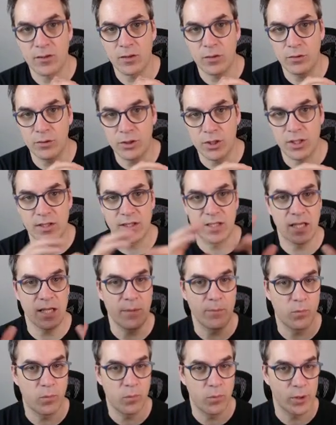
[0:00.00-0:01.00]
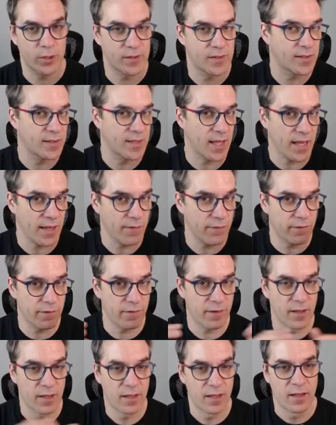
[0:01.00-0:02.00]
So just keep what's
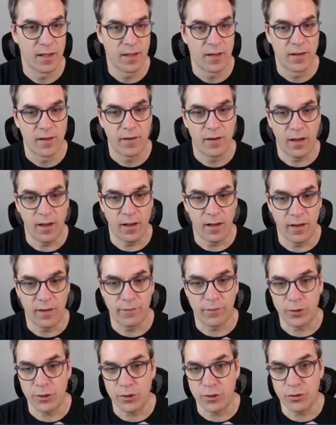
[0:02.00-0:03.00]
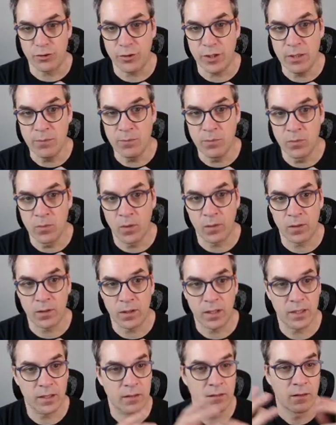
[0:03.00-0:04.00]
safe for the stream, or
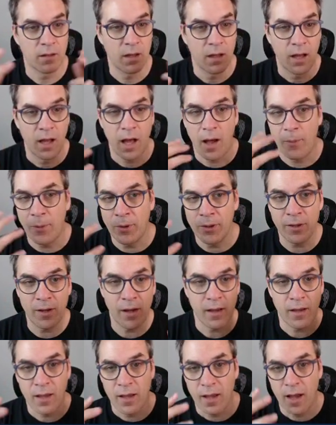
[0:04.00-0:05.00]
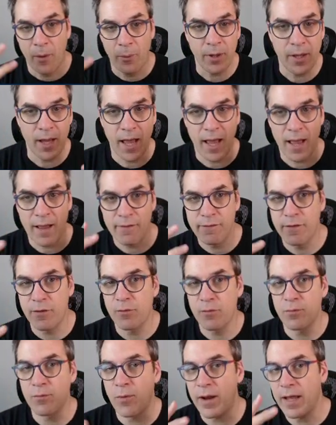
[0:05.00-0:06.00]
like I wanna have
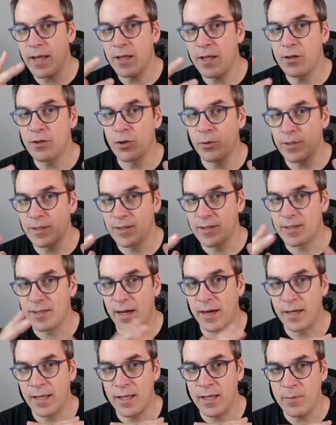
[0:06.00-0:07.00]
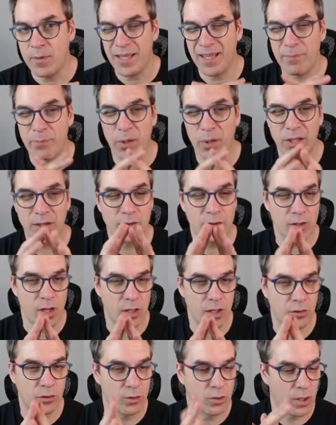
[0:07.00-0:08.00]
a way so it's dynamic but
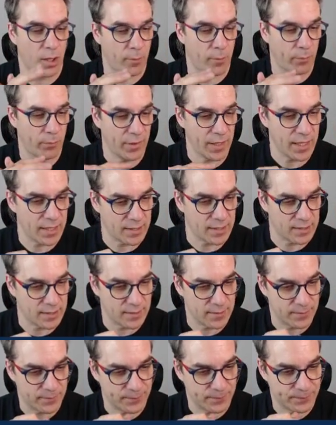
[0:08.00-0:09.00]
not too complex.